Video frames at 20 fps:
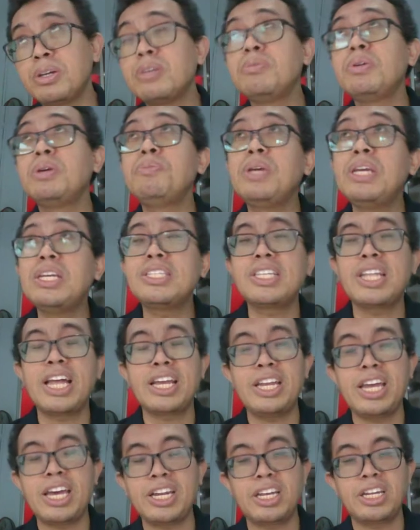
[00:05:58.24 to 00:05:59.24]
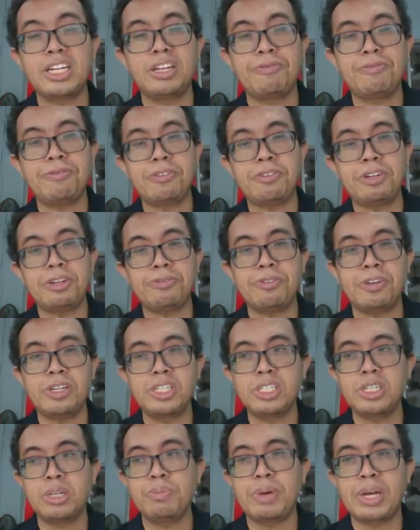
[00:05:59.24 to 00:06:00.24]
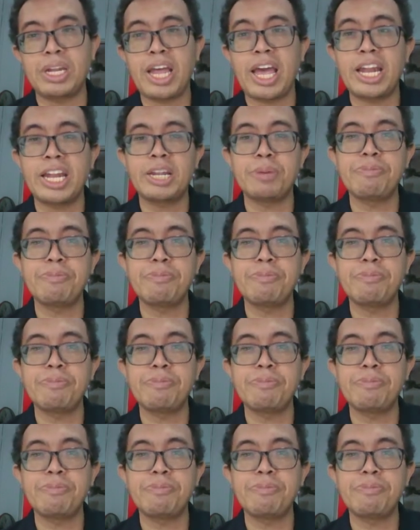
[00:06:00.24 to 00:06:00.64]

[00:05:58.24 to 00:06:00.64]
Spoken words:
maybe it's slightly under differential, but at the